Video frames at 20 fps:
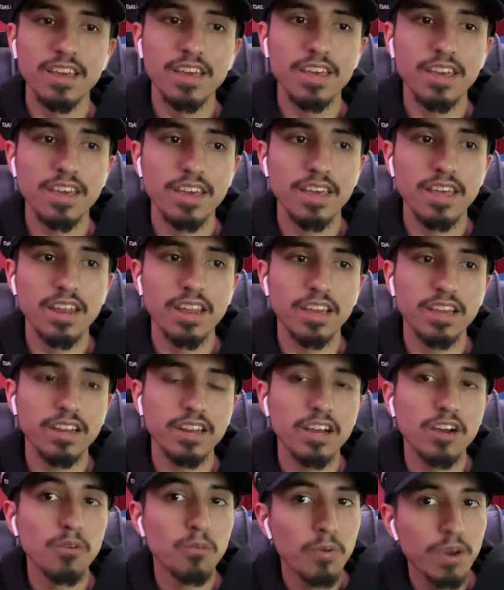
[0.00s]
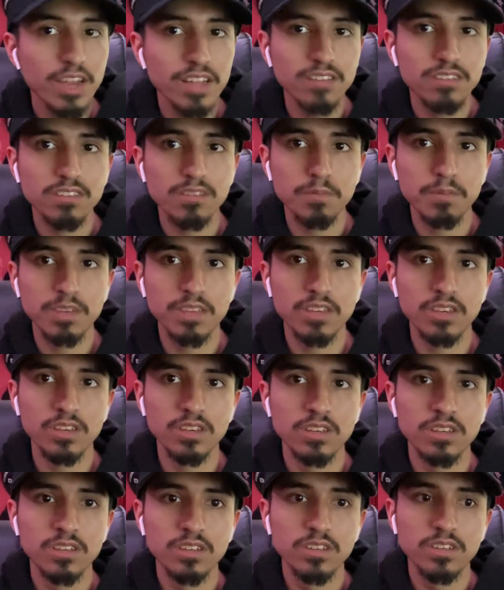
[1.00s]
and I cannot wait to
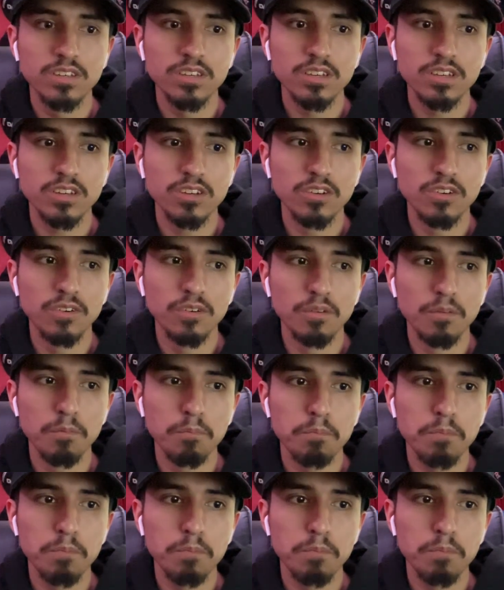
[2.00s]
be you know